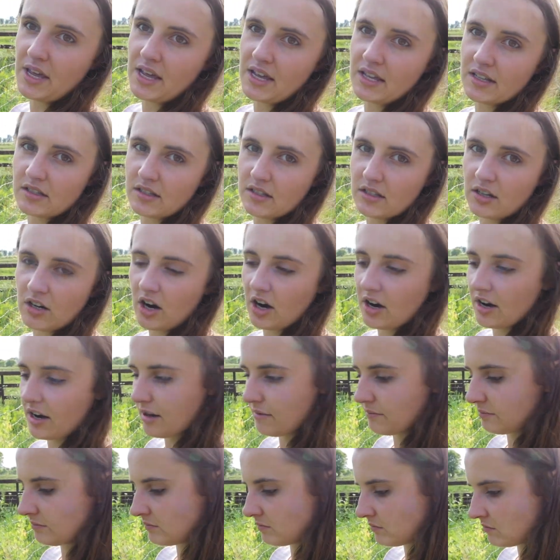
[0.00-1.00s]
peas in the
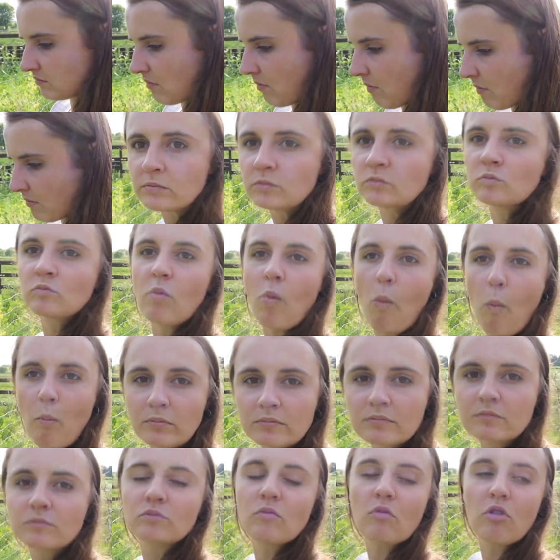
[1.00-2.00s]
garden.
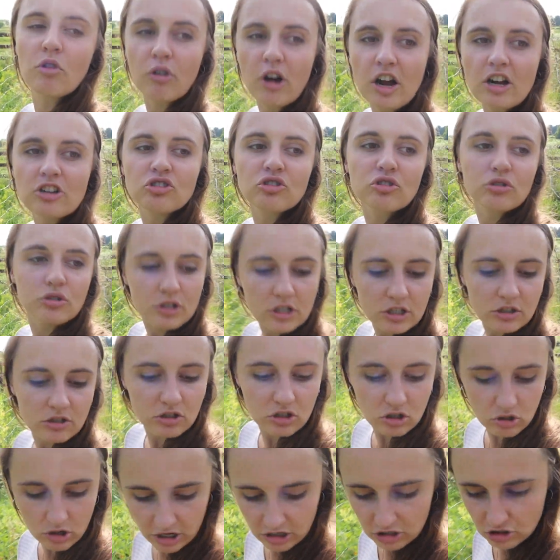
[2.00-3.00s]
Crunch,
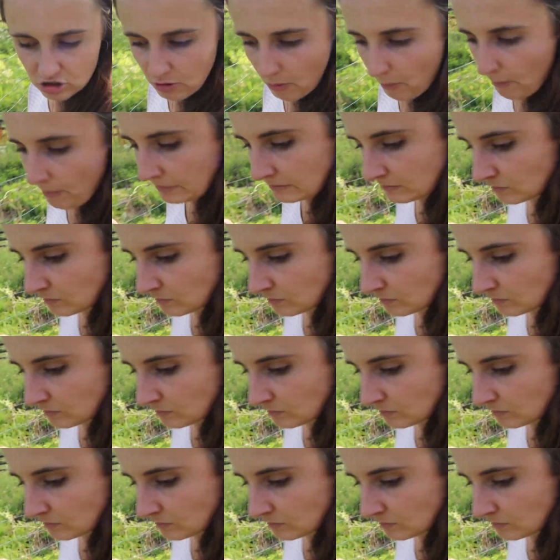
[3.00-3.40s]
crunch, crunch.